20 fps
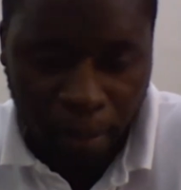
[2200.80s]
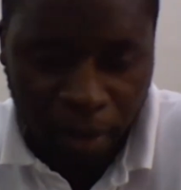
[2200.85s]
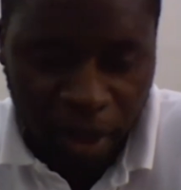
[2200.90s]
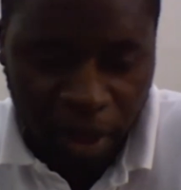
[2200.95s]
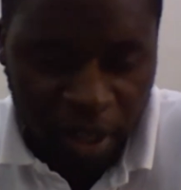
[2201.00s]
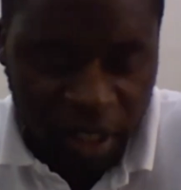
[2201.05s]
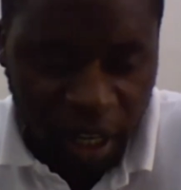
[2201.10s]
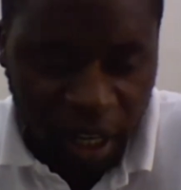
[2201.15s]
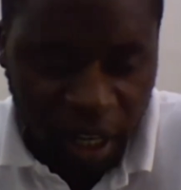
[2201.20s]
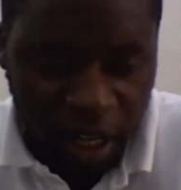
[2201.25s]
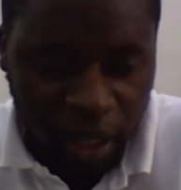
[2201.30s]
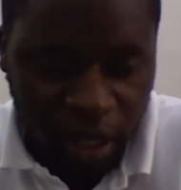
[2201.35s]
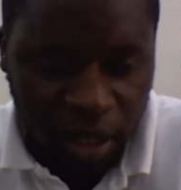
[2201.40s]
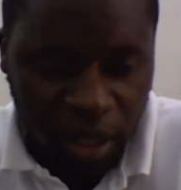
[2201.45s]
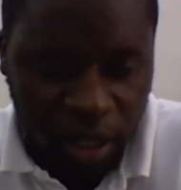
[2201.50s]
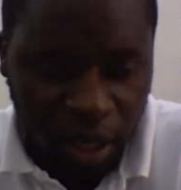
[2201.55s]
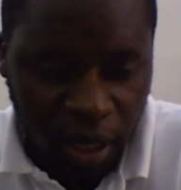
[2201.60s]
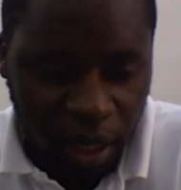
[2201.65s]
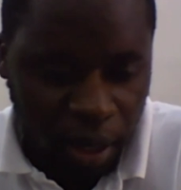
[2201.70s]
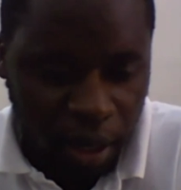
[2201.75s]
the
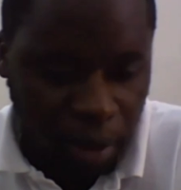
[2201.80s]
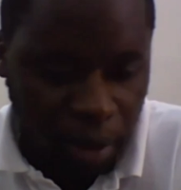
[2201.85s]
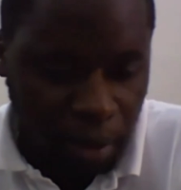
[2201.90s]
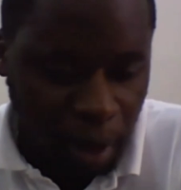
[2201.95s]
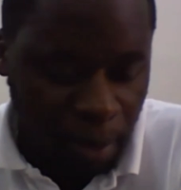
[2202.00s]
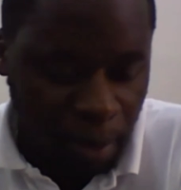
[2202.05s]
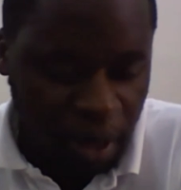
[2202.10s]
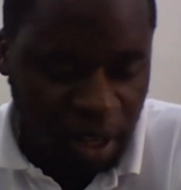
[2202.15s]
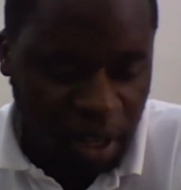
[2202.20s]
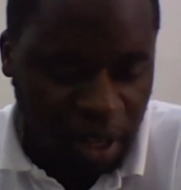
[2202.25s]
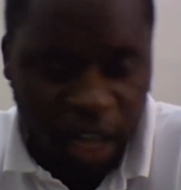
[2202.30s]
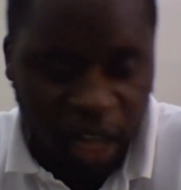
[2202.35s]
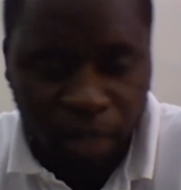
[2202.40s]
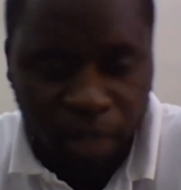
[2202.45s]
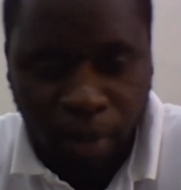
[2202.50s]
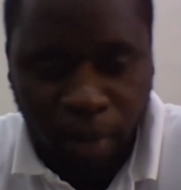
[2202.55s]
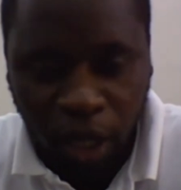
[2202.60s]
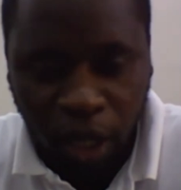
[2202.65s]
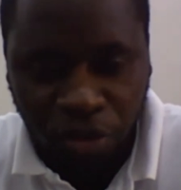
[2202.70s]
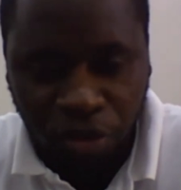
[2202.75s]

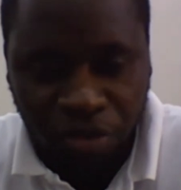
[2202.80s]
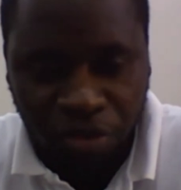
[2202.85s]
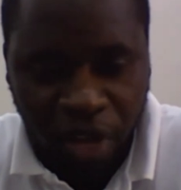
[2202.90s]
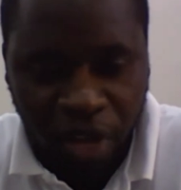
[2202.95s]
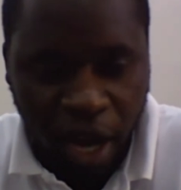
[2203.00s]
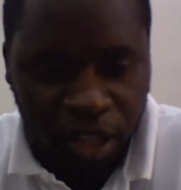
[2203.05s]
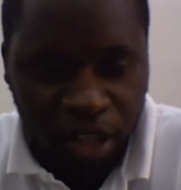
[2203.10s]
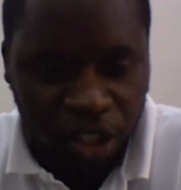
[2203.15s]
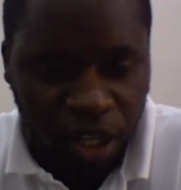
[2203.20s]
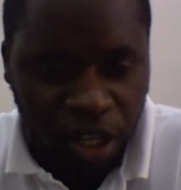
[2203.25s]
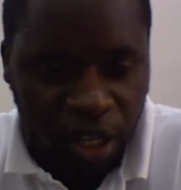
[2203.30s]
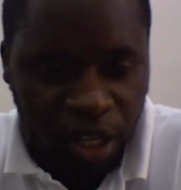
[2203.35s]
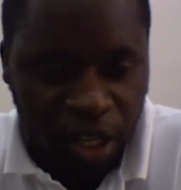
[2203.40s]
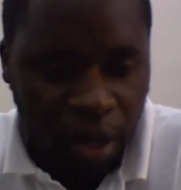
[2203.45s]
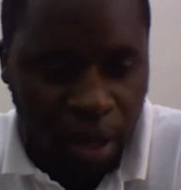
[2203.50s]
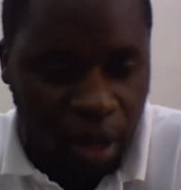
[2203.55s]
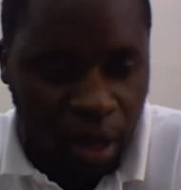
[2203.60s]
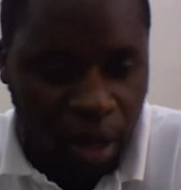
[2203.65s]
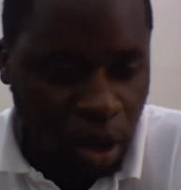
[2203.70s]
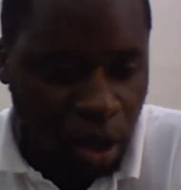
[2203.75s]
third part of the
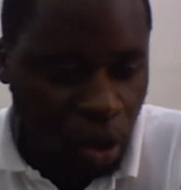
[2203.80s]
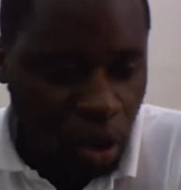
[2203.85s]
agenda,